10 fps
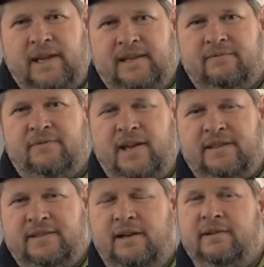in
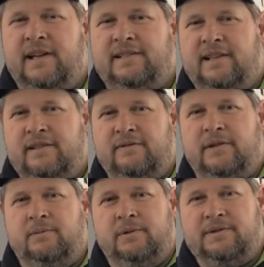faith, not react out of
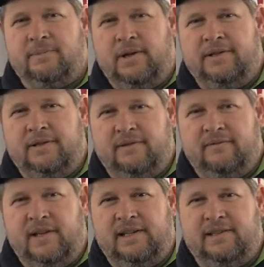fear, but respond to it in
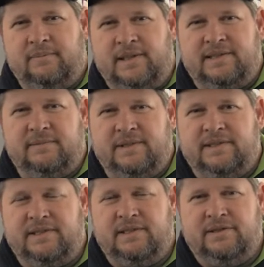faith and make some
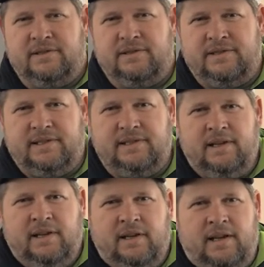decisions. And
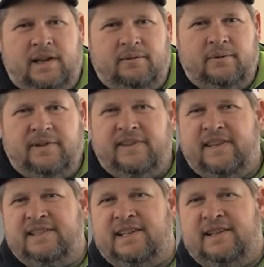and one of the
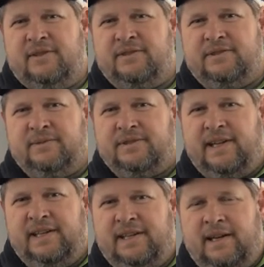things I noticed was
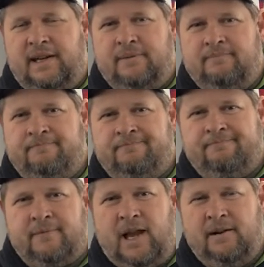like um,
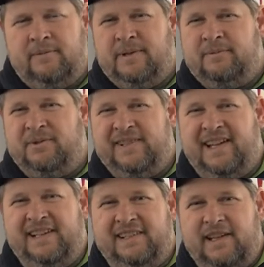I remember when
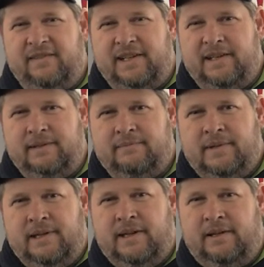9/11 hit,
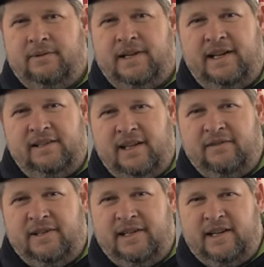and when
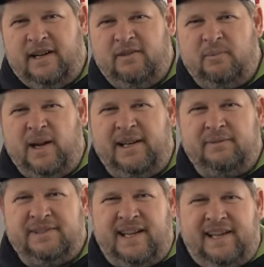9/11 hit, everybody
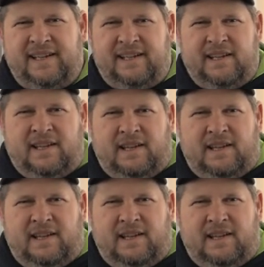was kind of